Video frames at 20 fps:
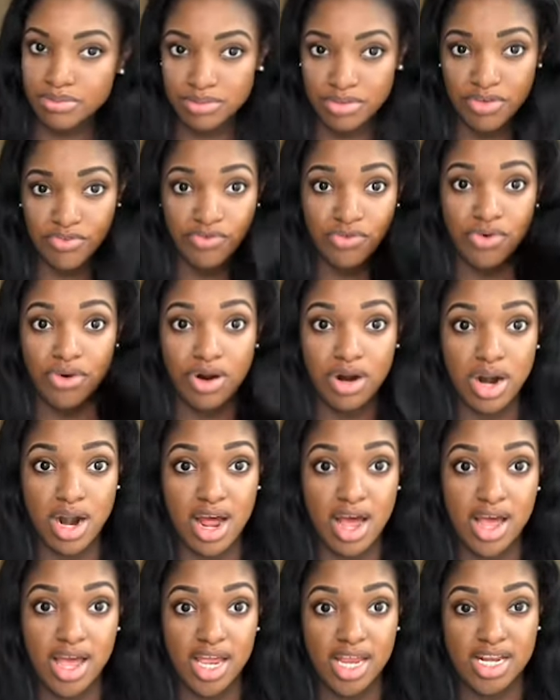before
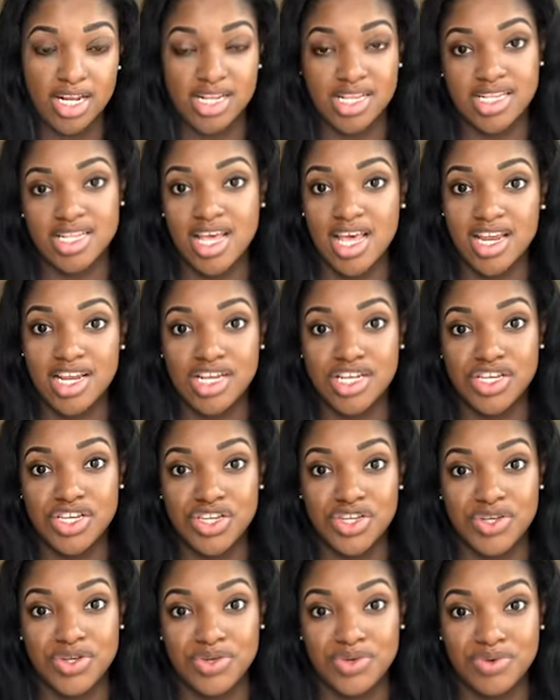I decided
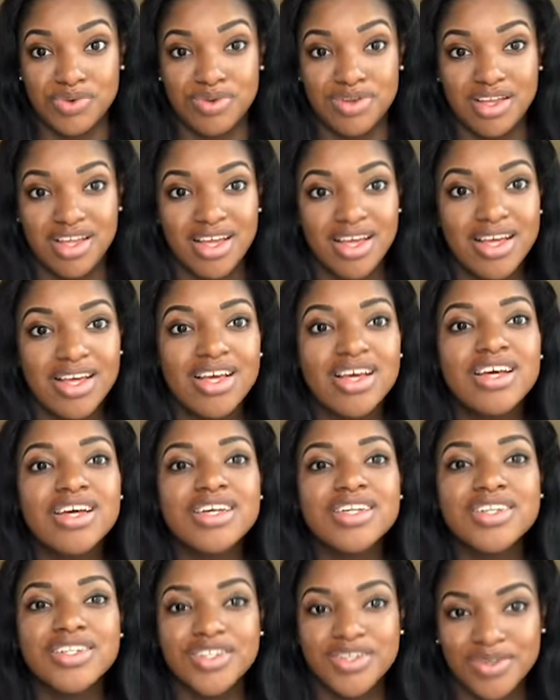to
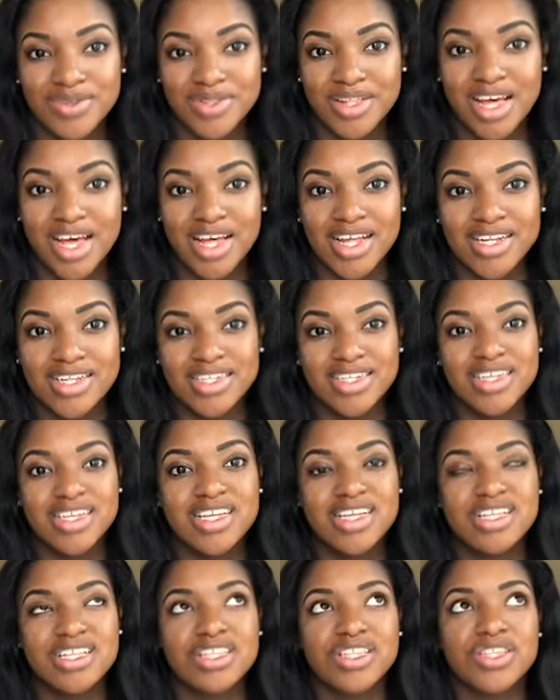do that.
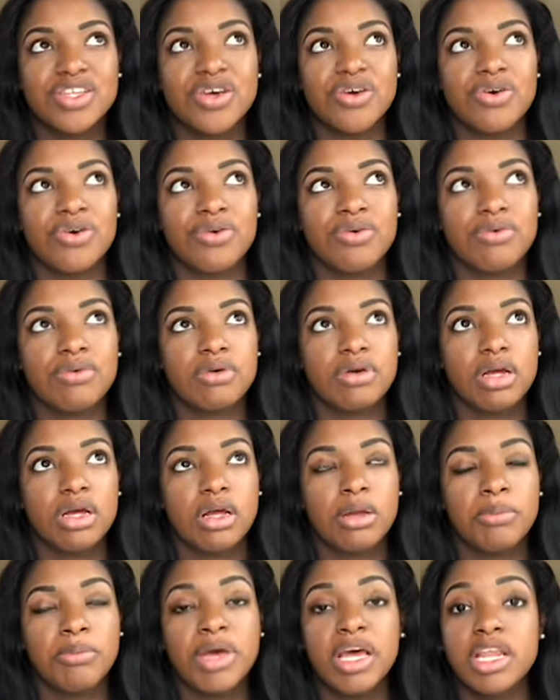So,
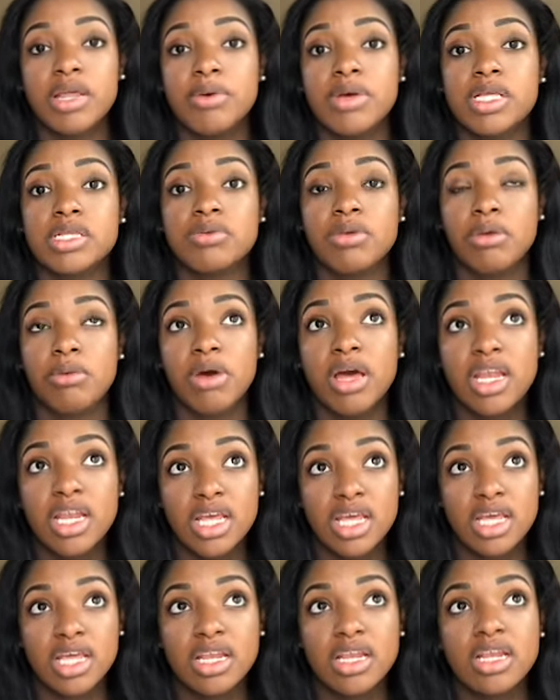but anyways, we went
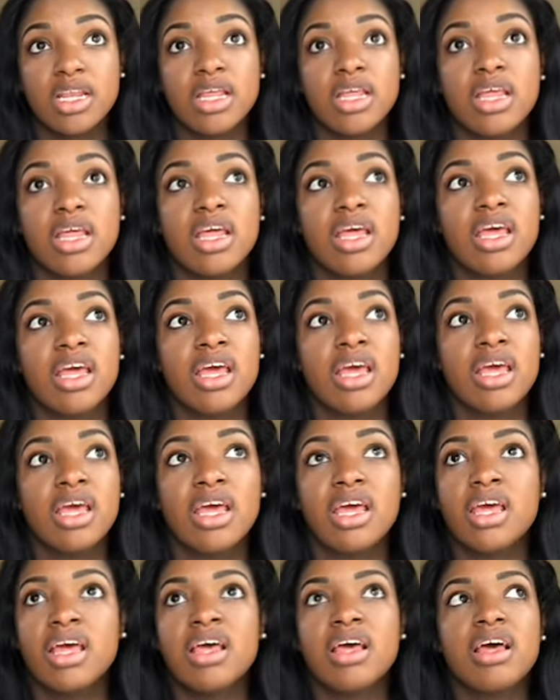in.
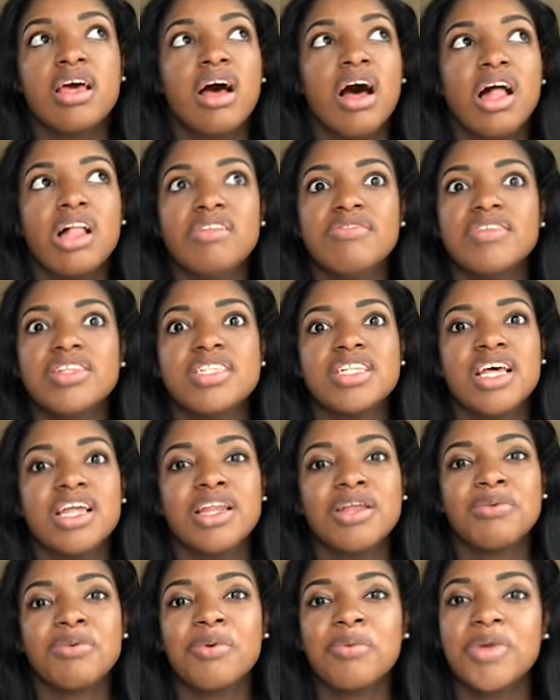All of a
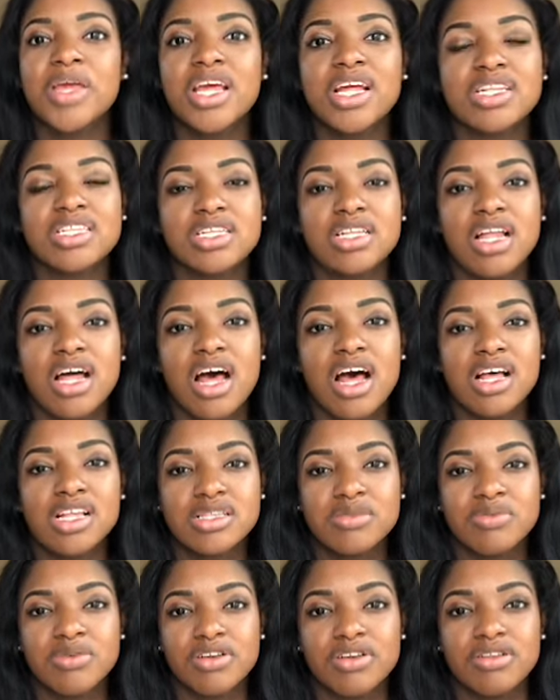sudden, when we get to the
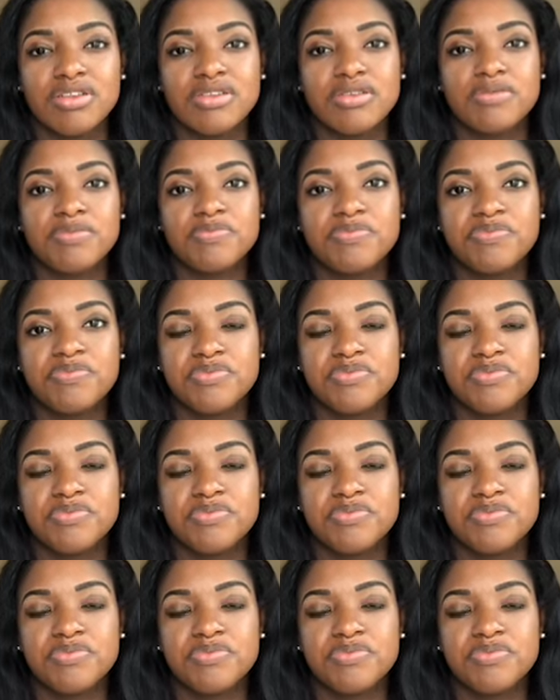hospital,